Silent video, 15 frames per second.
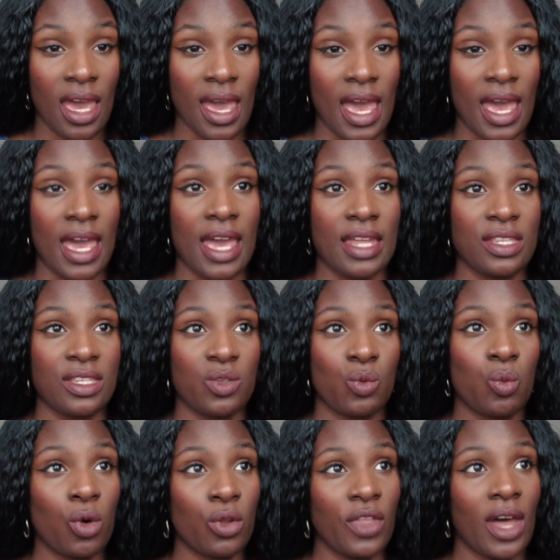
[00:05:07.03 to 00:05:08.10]
And
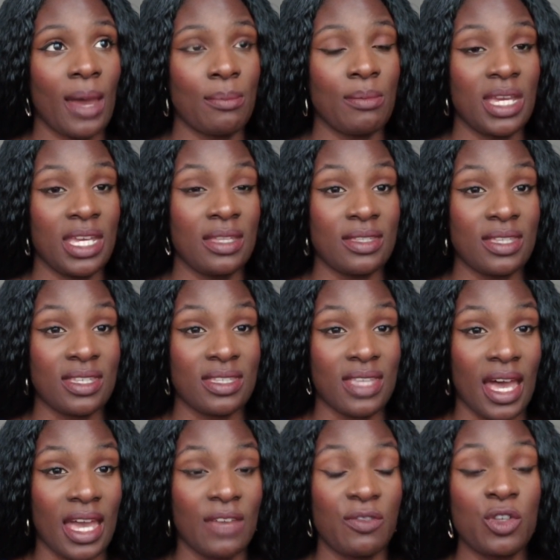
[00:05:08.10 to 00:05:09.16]
what that means is
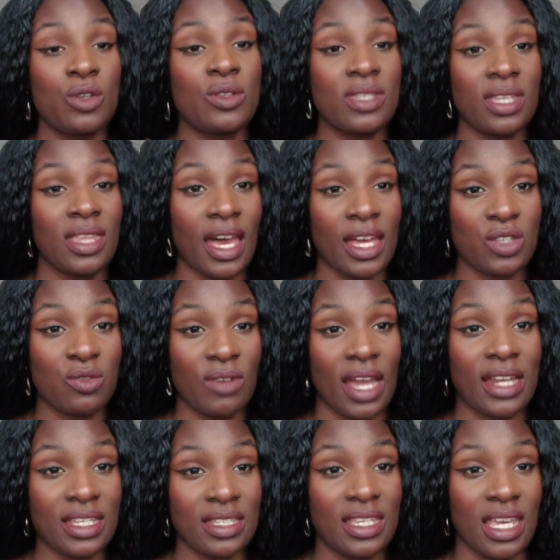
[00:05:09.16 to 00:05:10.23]
that if you see that as
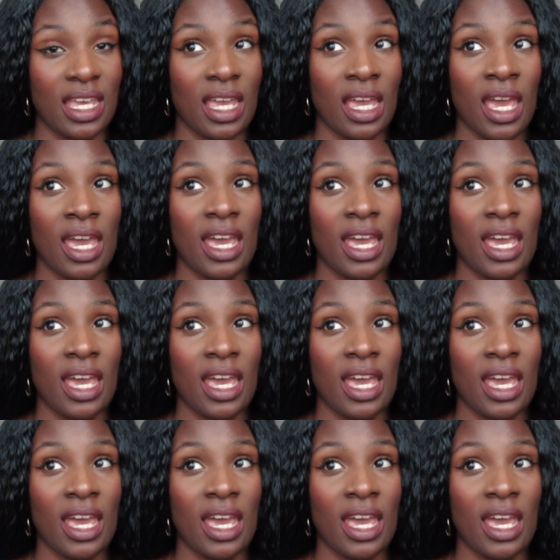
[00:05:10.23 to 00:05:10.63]
reality,